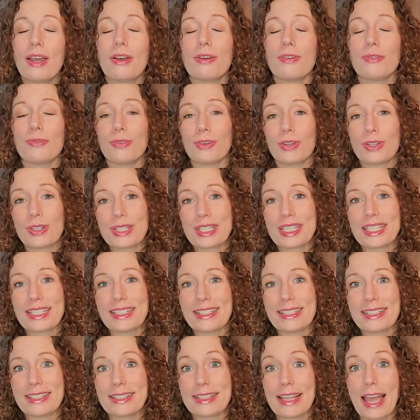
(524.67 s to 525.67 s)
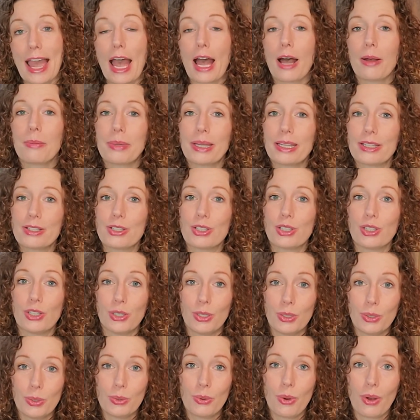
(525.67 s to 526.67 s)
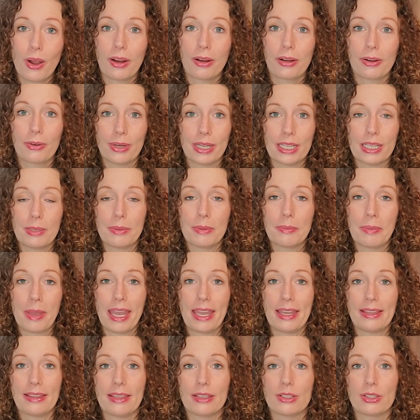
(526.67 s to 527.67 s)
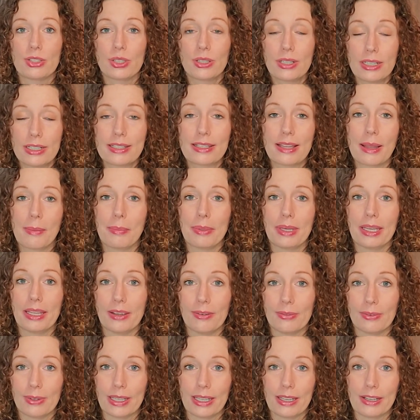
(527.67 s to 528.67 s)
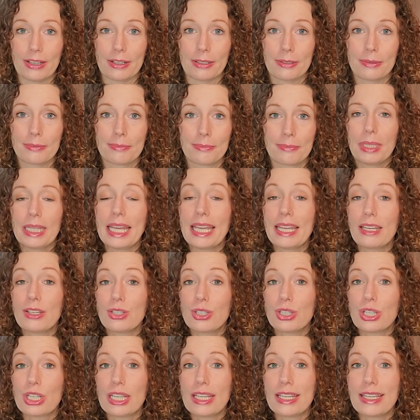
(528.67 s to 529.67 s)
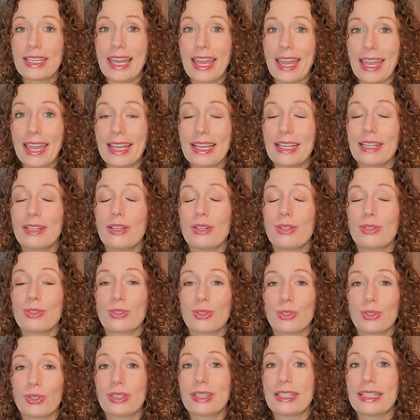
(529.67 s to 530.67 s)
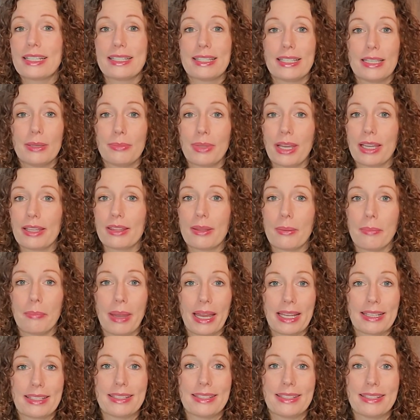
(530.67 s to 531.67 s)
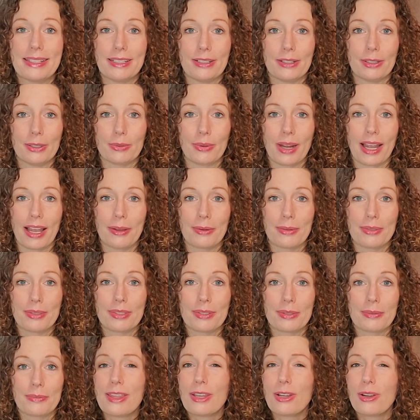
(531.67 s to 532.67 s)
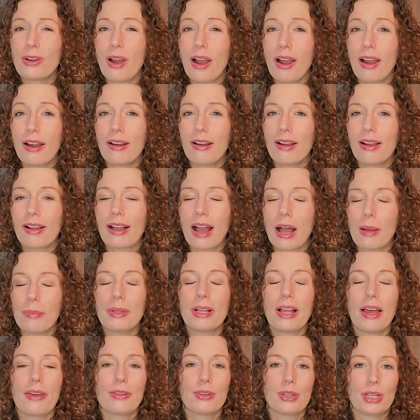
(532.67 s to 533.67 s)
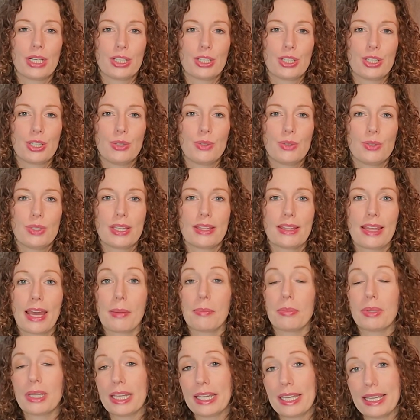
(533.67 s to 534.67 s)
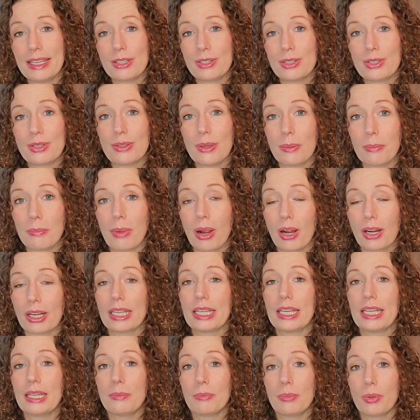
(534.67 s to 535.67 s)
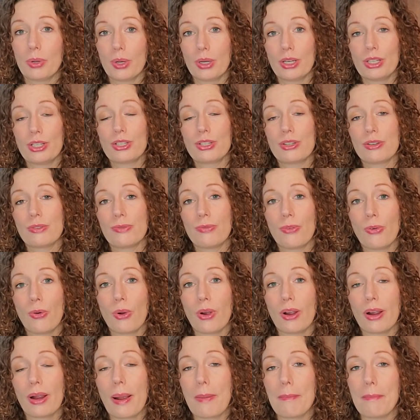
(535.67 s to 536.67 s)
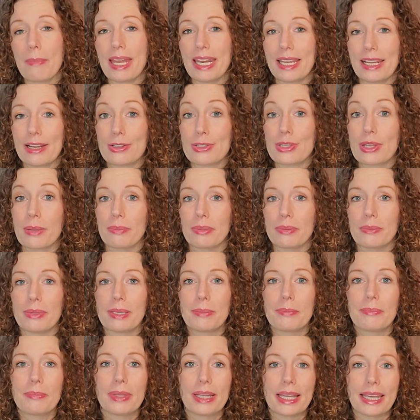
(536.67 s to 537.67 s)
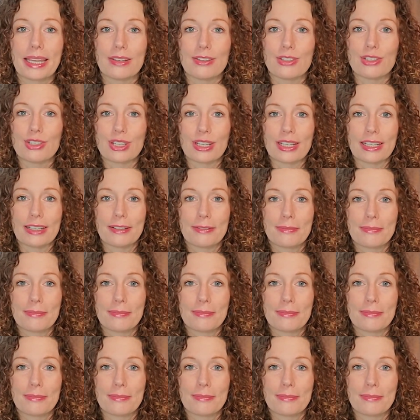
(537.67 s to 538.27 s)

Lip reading: versus how much you are going to be paying the insurance company every year, Plan G can certainly seem like the best deal around. There are a couple other issues that play into the marketing push for Medicare Supplement Plan G.